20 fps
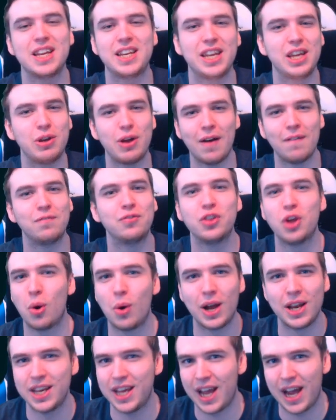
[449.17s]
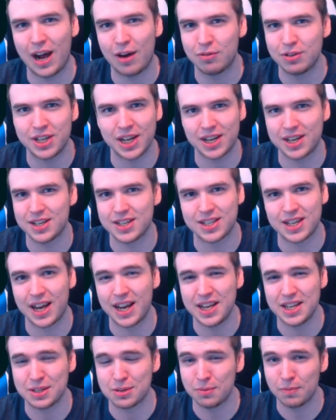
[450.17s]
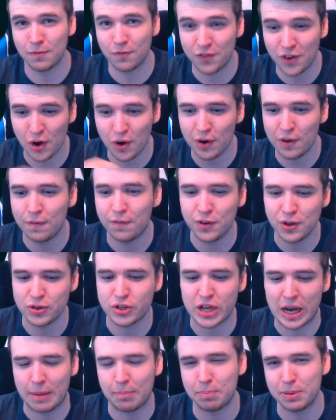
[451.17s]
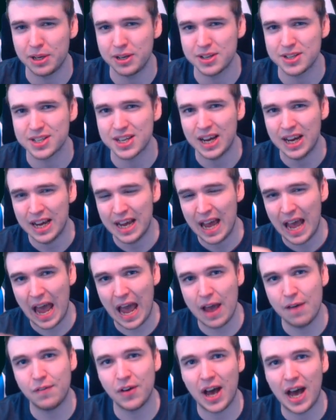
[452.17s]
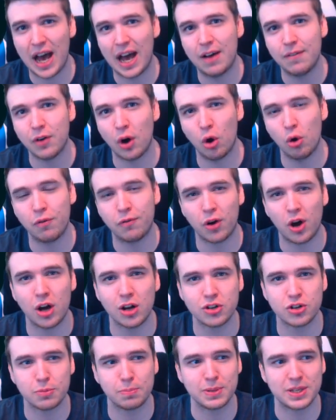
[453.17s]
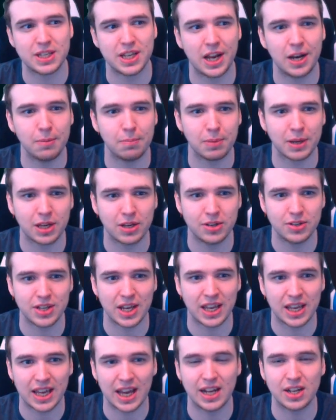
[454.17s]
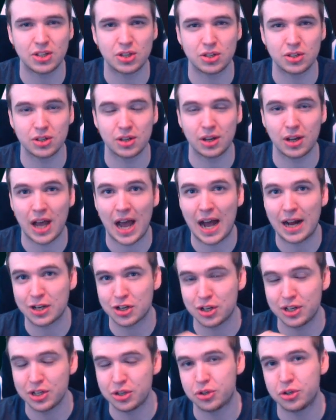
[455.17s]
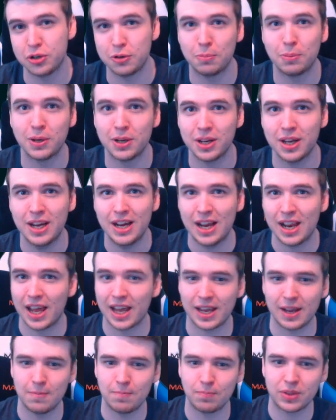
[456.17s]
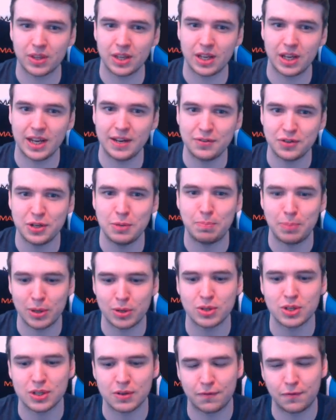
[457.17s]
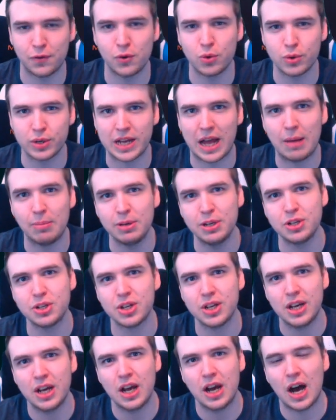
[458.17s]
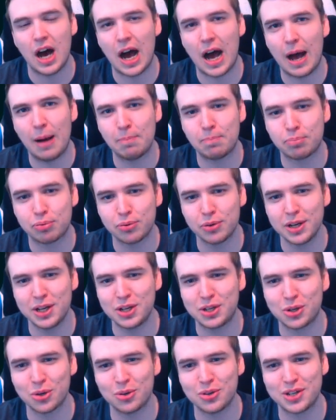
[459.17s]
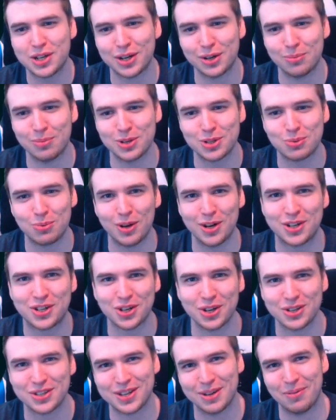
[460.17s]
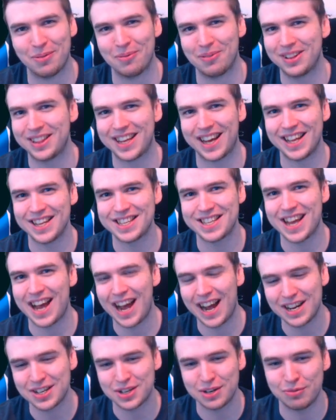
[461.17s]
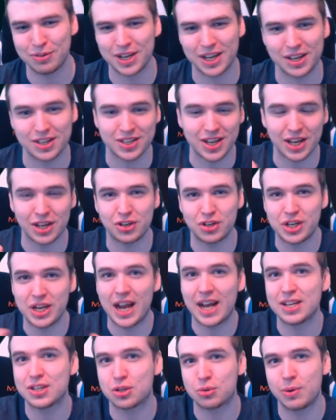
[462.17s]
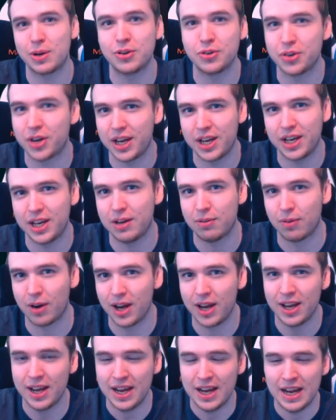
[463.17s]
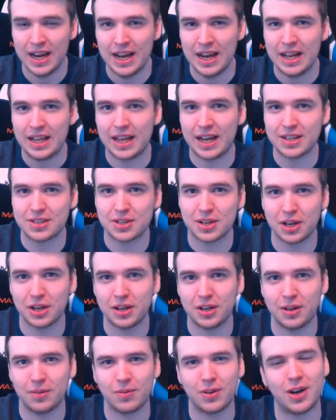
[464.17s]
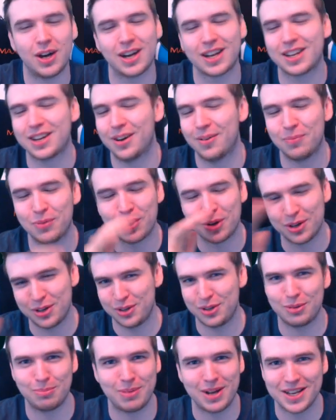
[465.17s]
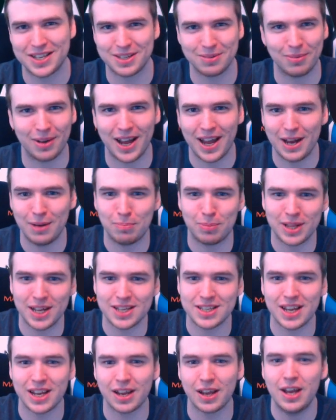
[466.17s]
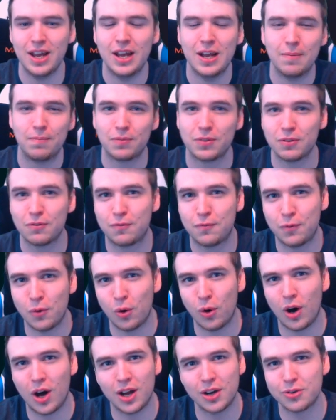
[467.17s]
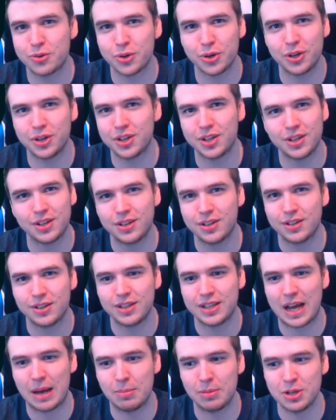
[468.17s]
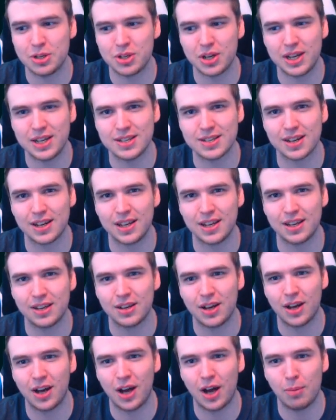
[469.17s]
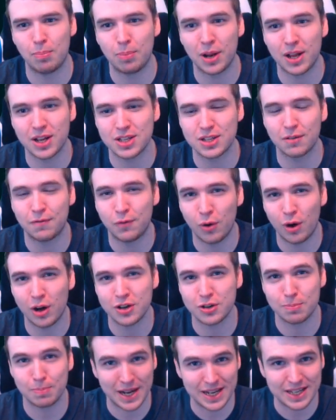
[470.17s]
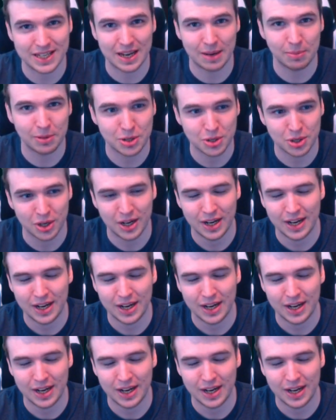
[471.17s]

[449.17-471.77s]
You have no idea how ridiculous that is. Very few champions ever have over 100% because it gets actually stupid. Like, if she builds full damage, I'm pretty sure she can almost one-shot someone with that. It's actually ridiculous. Like, she has 300 AD, right? That's gonna... Oh, I'm not gonna do the math in my head, but that's like 400 damage easily. Plus the 400 base damage.